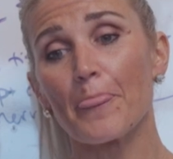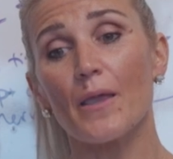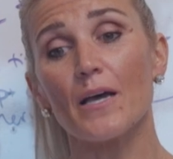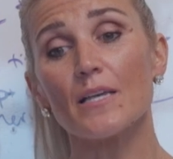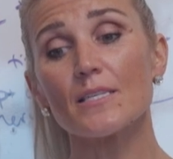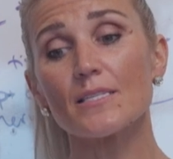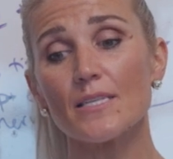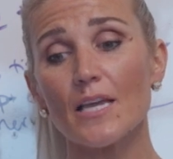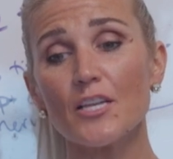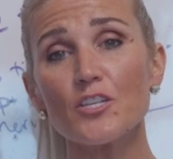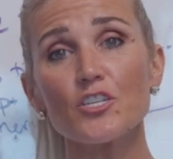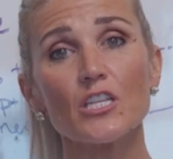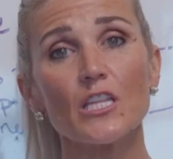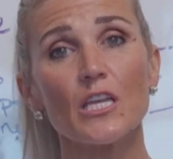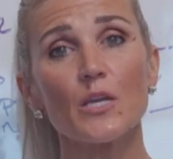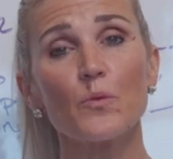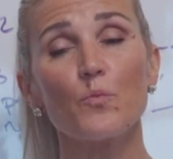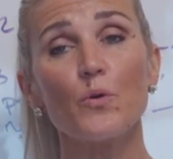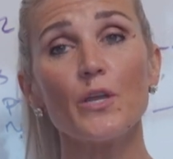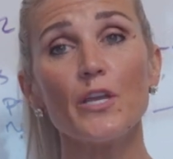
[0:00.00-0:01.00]

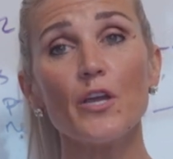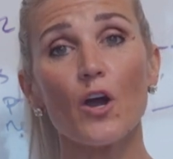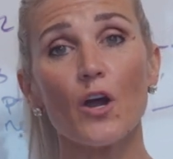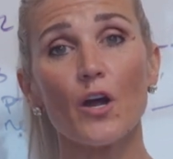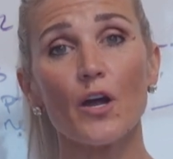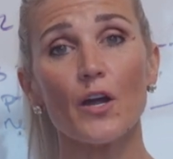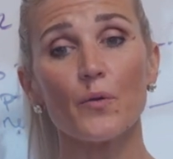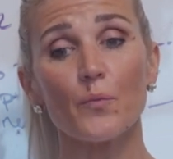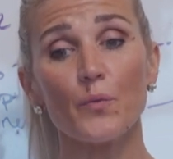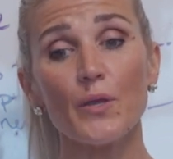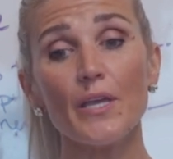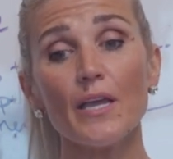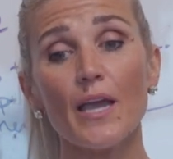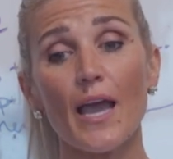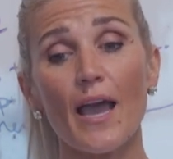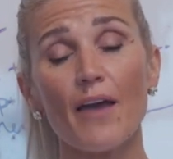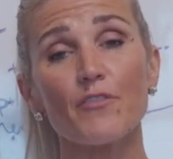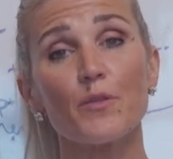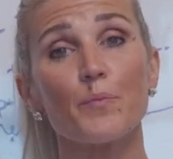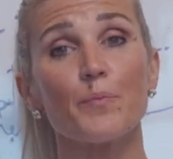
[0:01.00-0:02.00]
essentially we
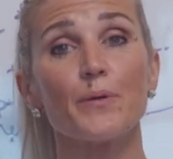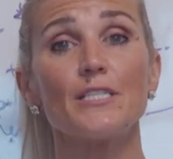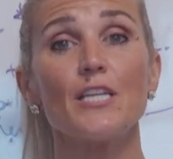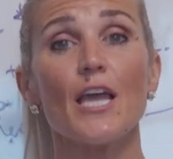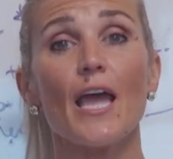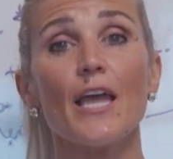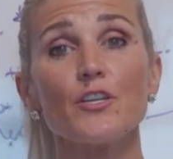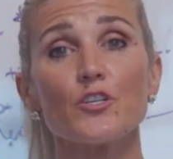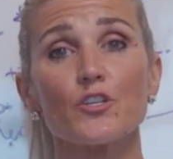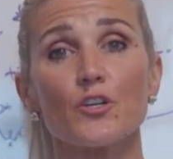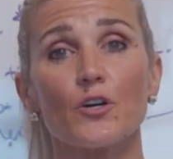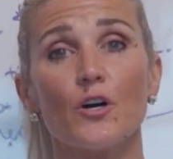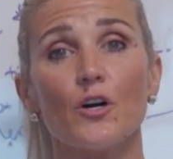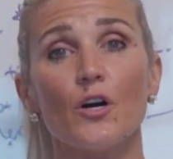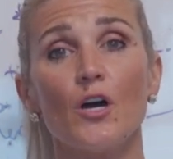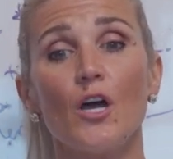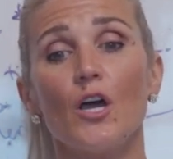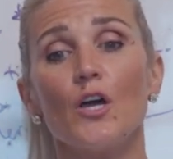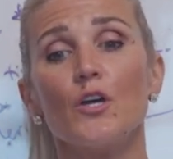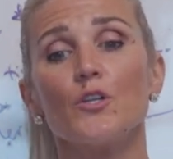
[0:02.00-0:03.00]
have the
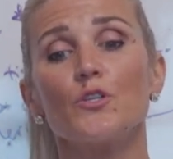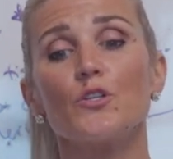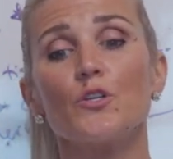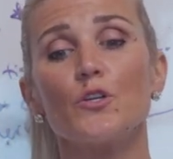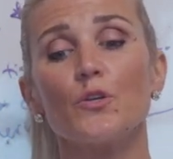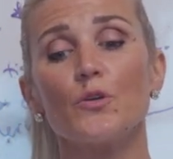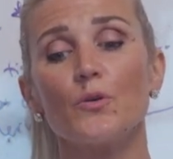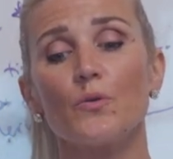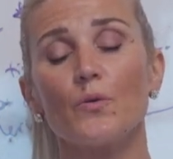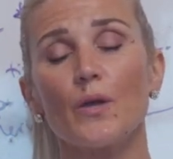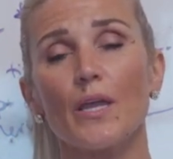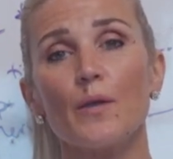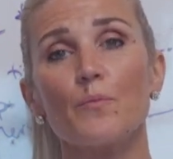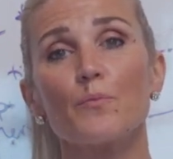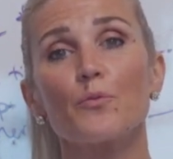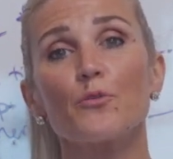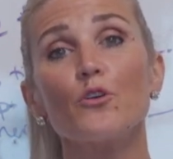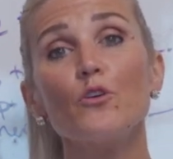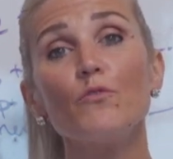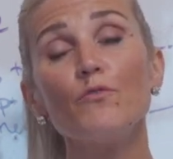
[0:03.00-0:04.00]
potential to
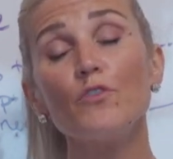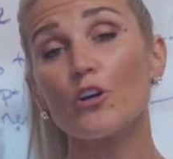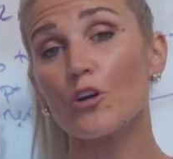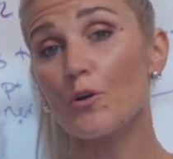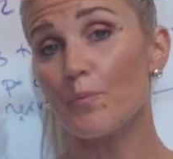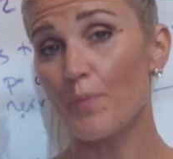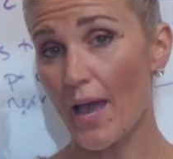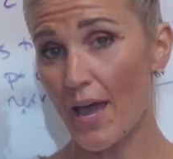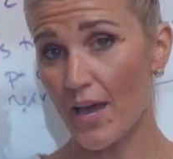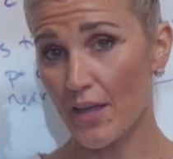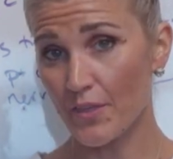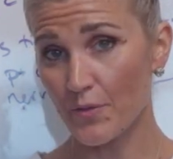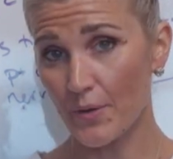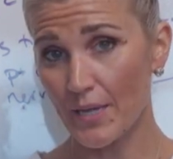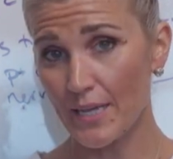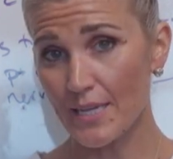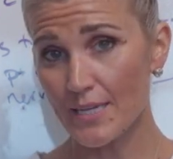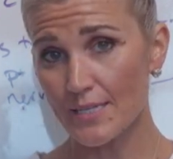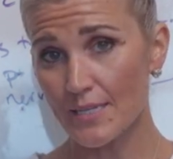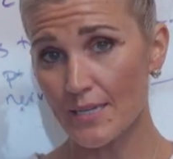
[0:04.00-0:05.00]
improve neural
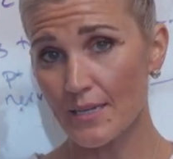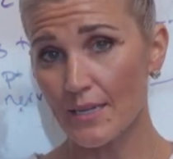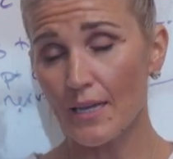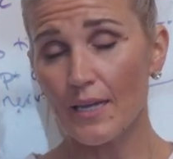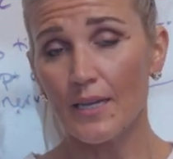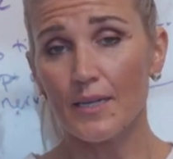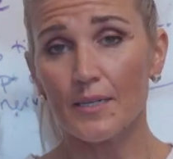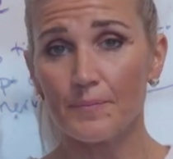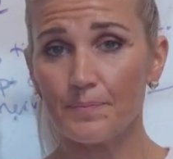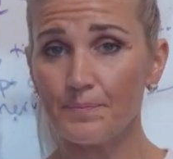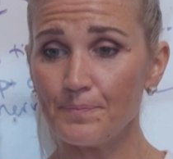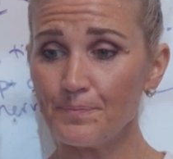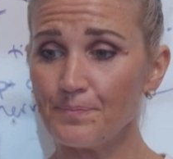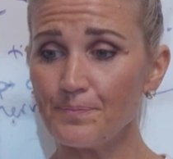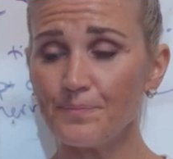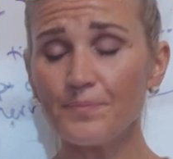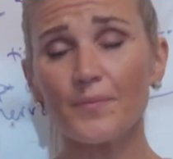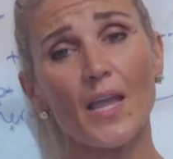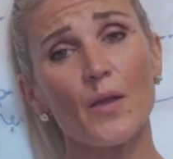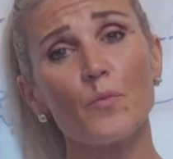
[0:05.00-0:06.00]
pathways.
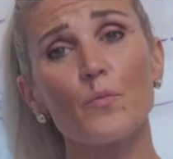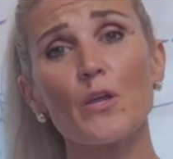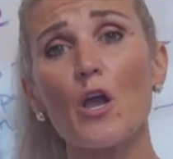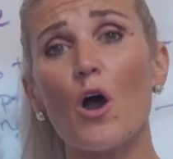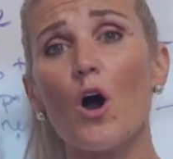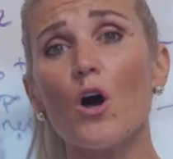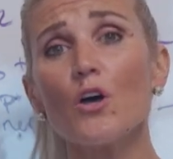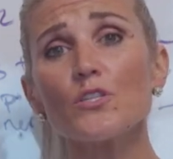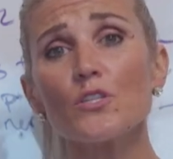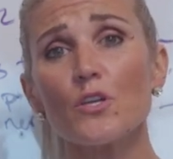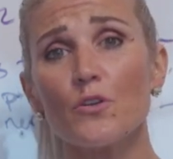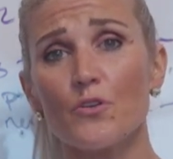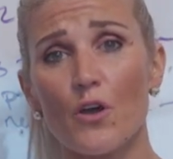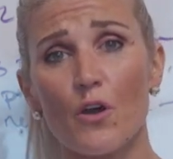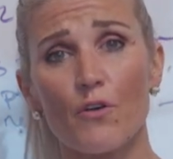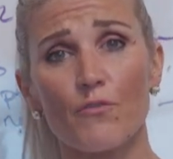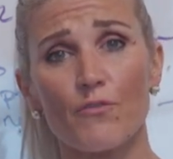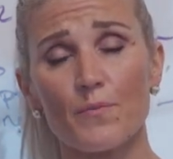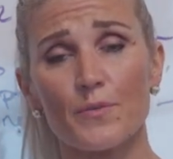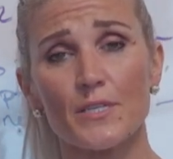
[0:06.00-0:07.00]
And we also
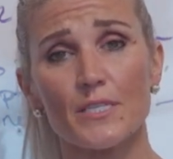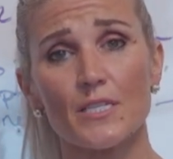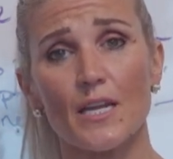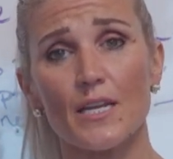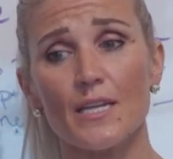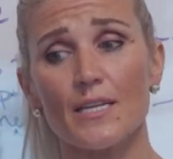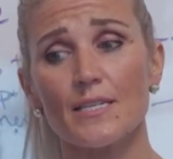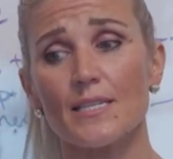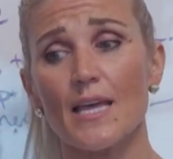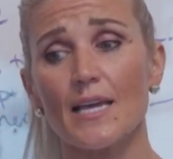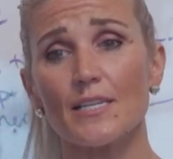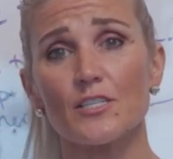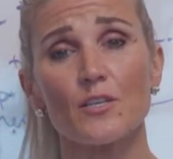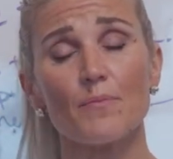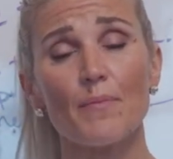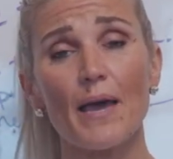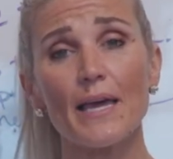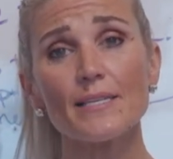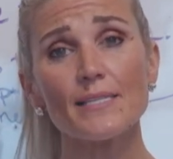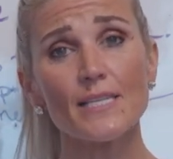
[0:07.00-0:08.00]
know from studies that
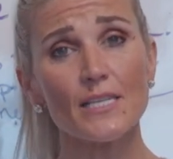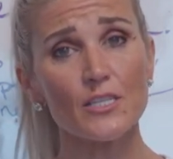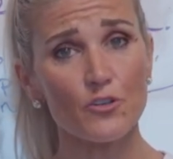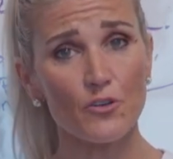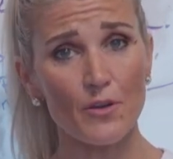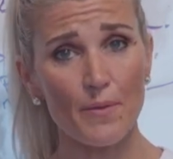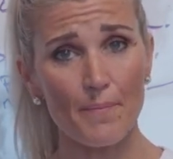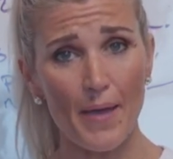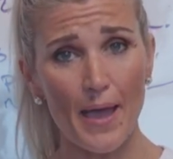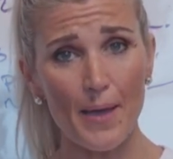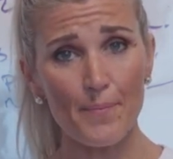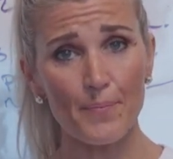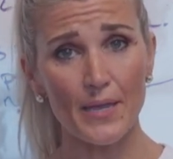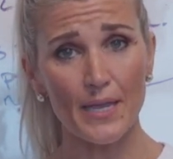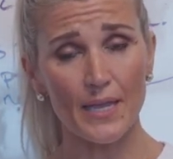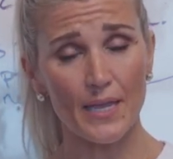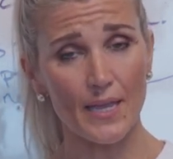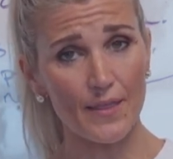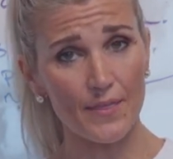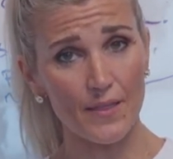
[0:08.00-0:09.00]
somatosensory
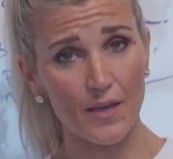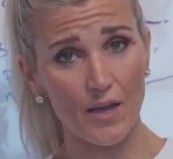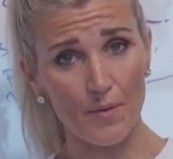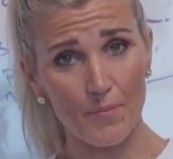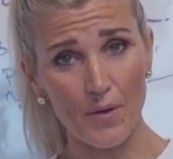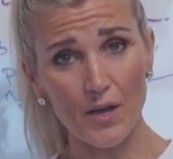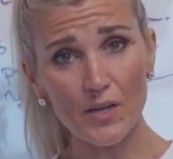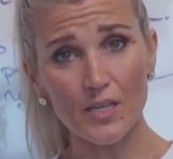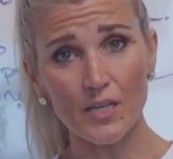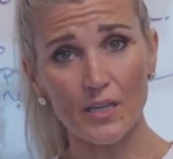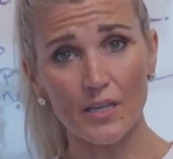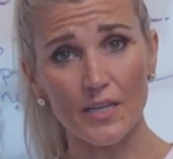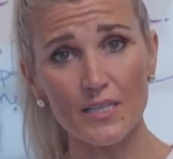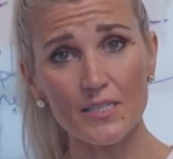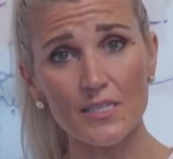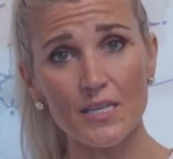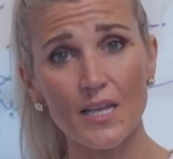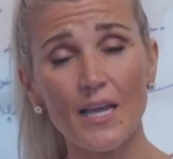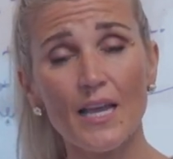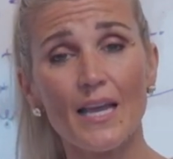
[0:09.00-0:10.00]
mapping in the
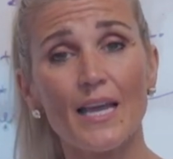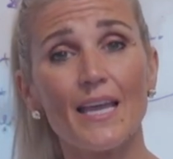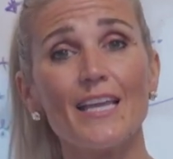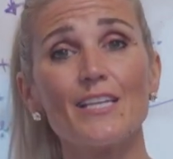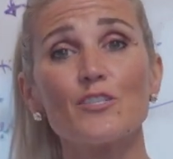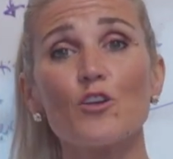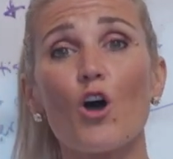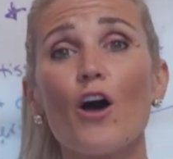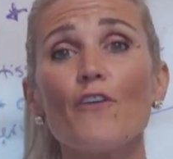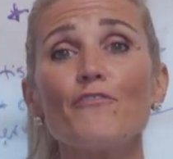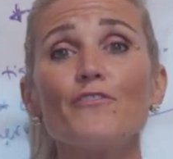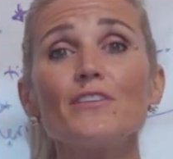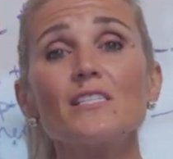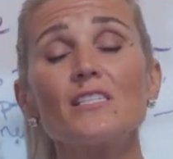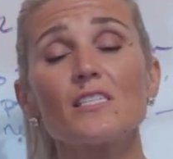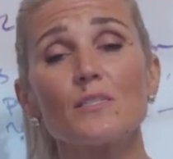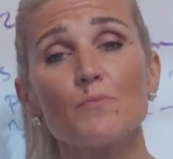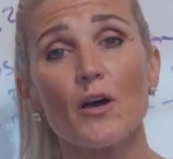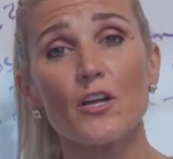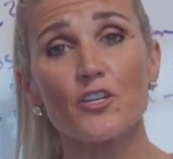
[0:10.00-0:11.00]
homunculus is often
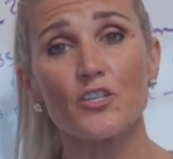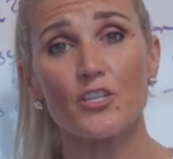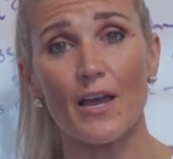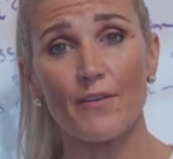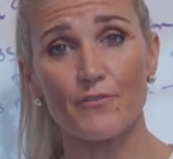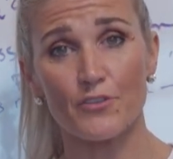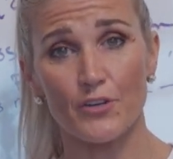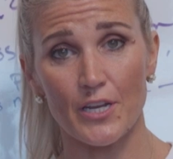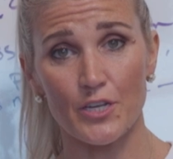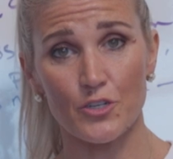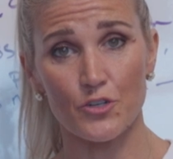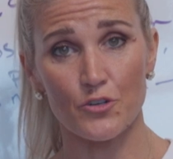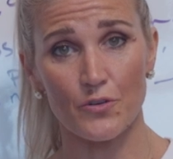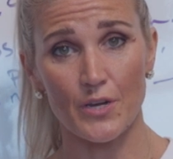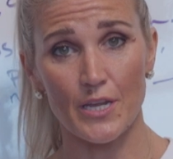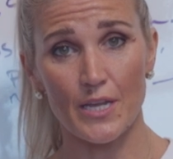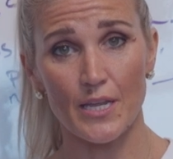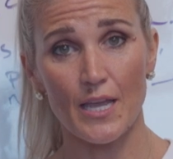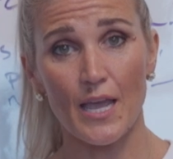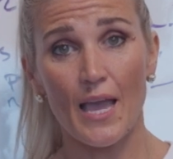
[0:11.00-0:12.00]
smudged after
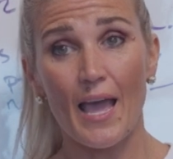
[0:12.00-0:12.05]
injury.